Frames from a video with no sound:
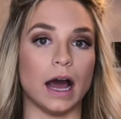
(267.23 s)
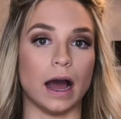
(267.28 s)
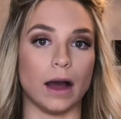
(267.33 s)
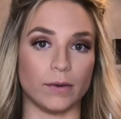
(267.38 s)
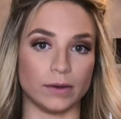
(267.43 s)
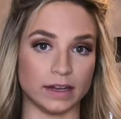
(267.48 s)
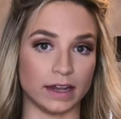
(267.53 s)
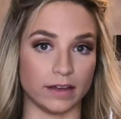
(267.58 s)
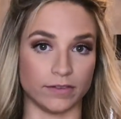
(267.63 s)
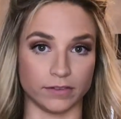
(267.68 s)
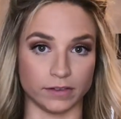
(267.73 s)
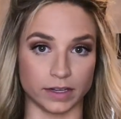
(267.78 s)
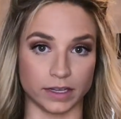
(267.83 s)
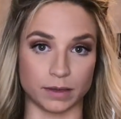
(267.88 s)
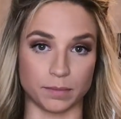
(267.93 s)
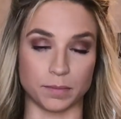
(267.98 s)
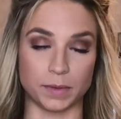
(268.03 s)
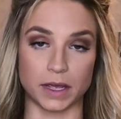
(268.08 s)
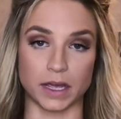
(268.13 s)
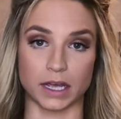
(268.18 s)
I would
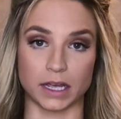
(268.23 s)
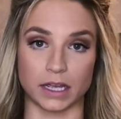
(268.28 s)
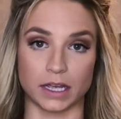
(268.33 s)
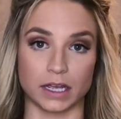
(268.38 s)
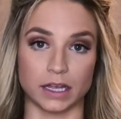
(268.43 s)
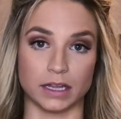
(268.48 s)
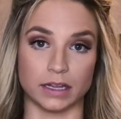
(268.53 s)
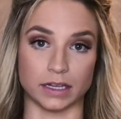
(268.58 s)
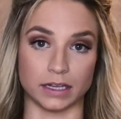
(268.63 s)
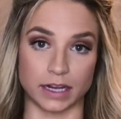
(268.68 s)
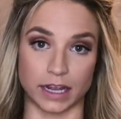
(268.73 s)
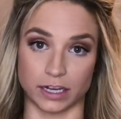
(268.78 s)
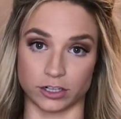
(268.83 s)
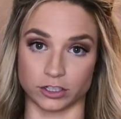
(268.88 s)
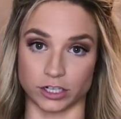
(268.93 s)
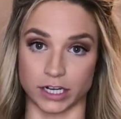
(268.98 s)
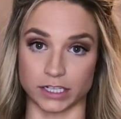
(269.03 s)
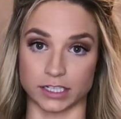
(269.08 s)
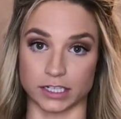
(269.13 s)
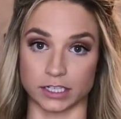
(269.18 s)
definitely pick the
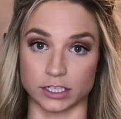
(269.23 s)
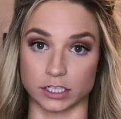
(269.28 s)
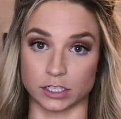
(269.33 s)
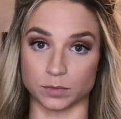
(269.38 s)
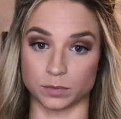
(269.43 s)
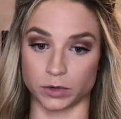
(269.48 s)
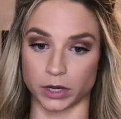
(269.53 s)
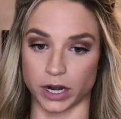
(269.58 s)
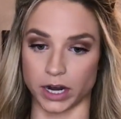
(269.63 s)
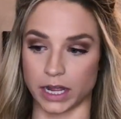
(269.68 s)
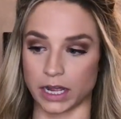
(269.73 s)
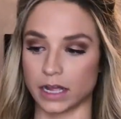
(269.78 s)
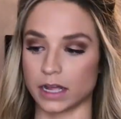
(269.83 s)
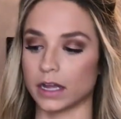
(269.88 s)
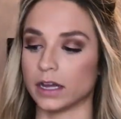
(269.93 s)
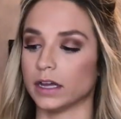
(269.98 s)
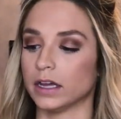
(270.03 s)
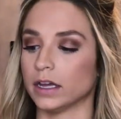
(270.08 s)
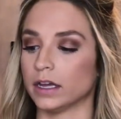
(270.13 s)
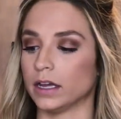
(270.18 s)
texturizing spray,